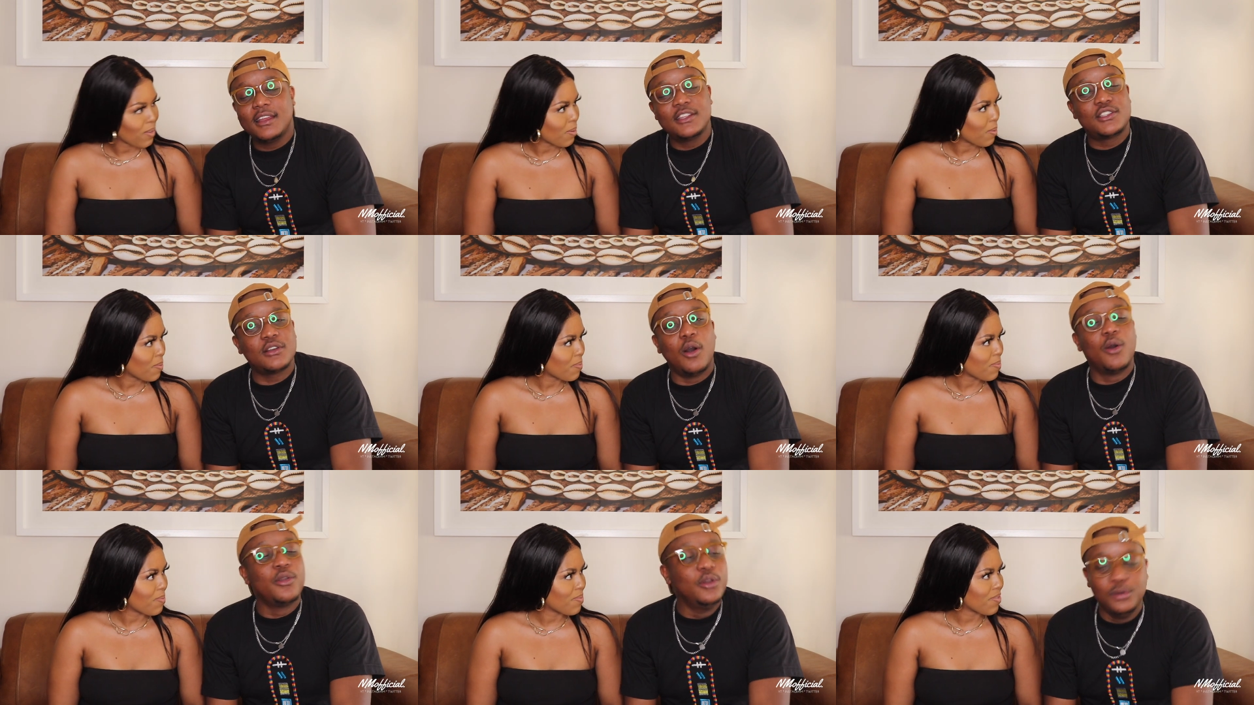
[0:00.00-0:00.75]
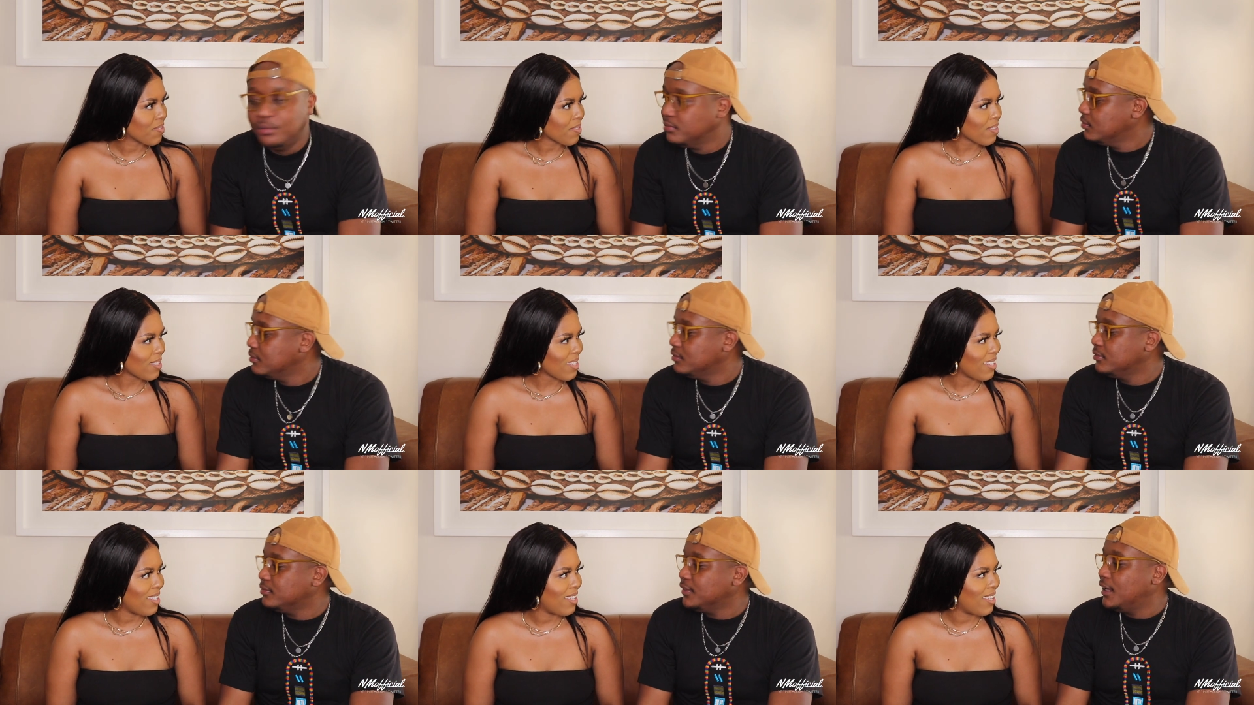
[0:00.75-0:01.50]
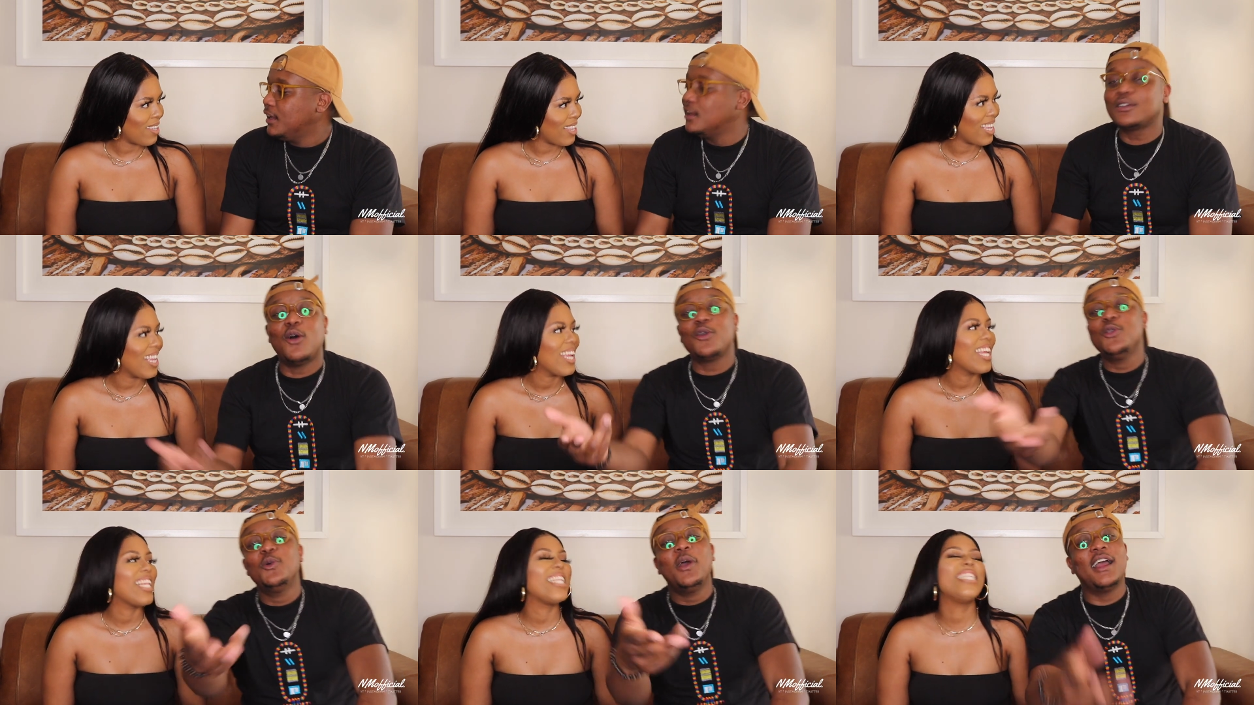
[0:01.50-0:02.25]
Speaker 1: it's OU. It's
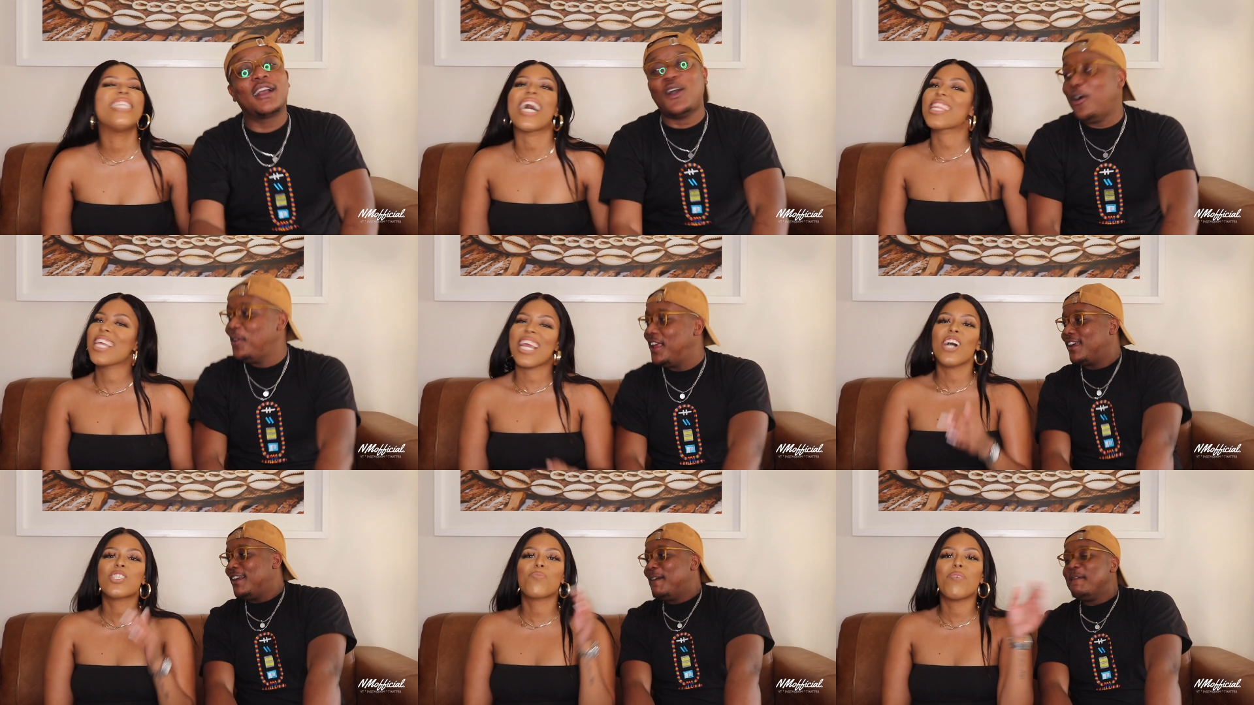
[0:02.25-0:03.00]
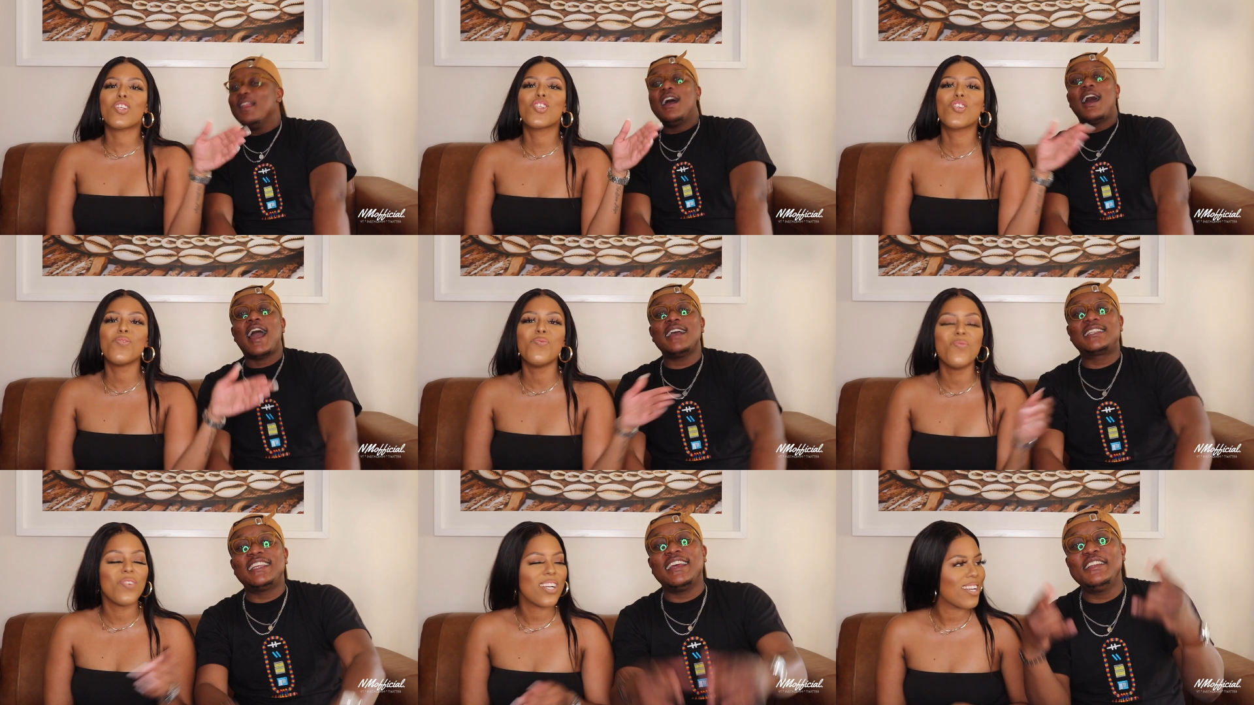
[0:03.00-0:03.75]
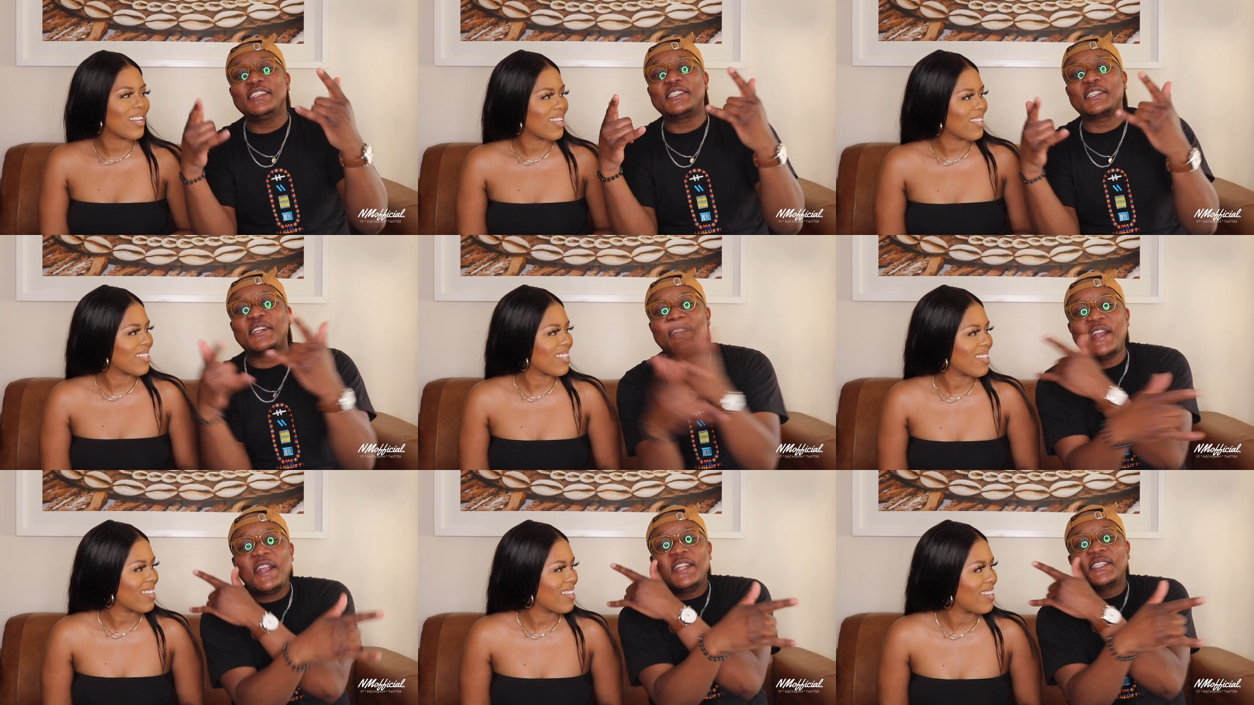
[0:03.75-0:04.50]
OU. Nothing else but you. I said,
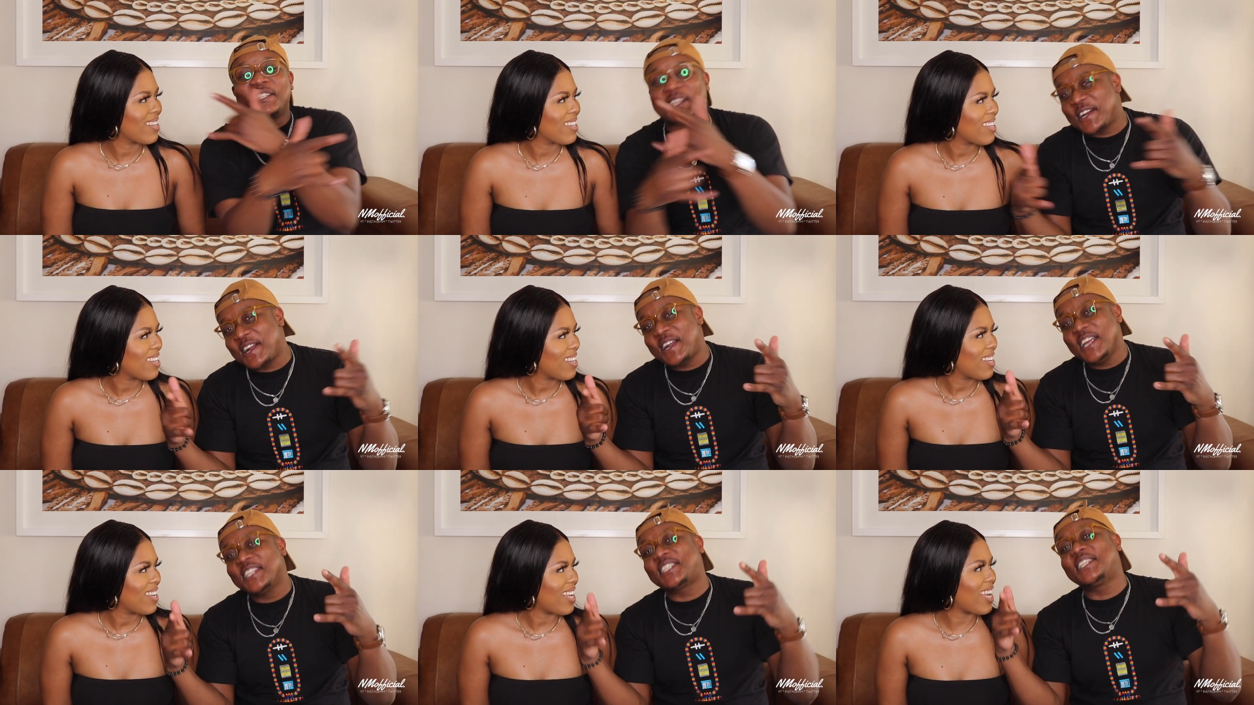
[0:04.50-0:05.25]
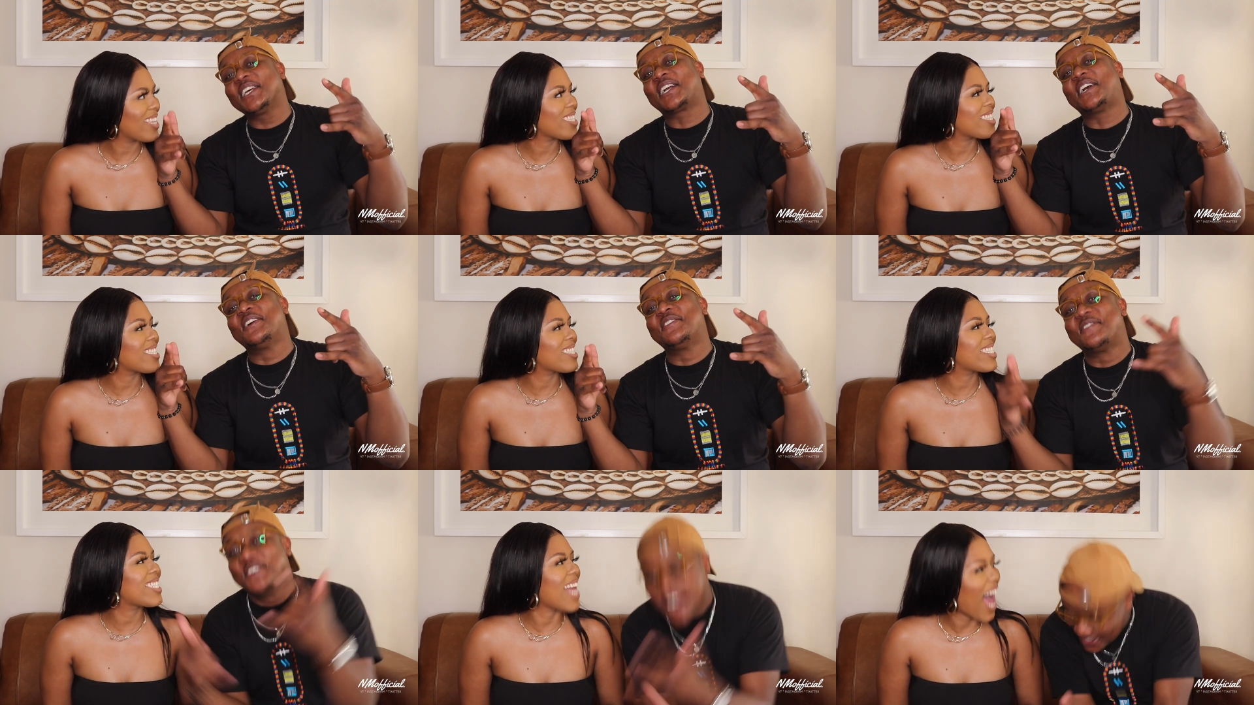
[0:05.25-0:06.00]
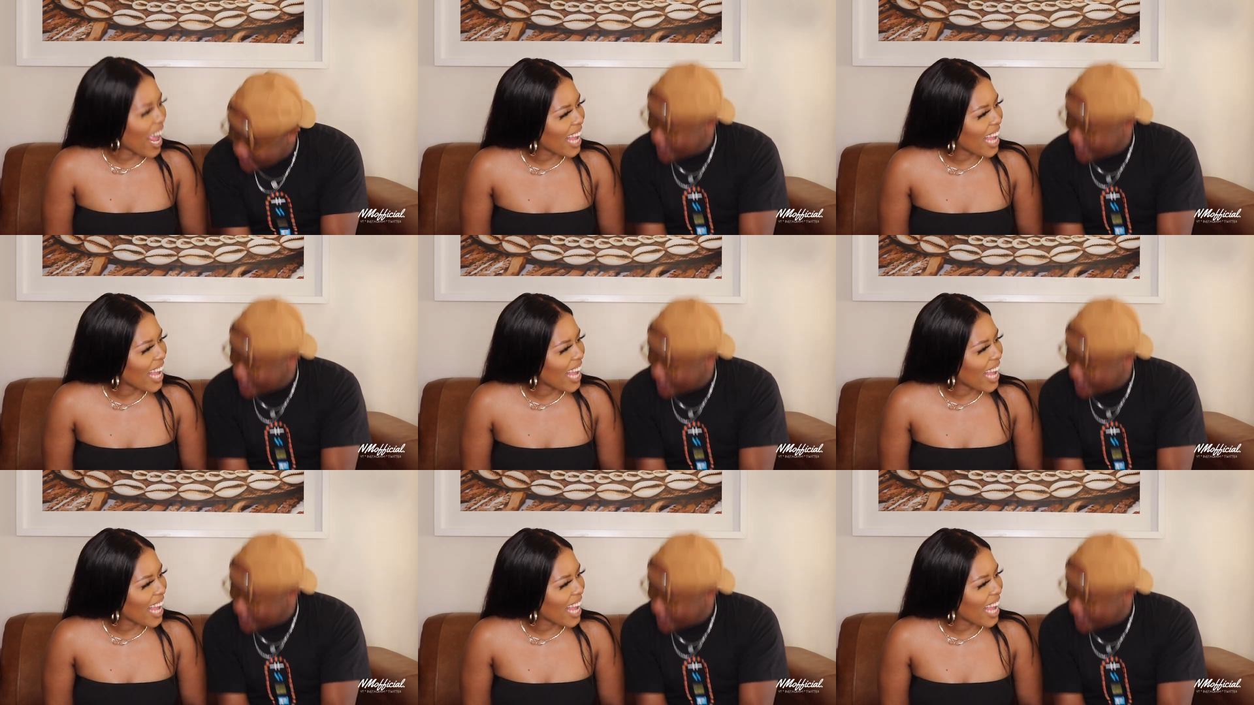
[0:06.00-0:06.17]
skirt, skirt, skirt.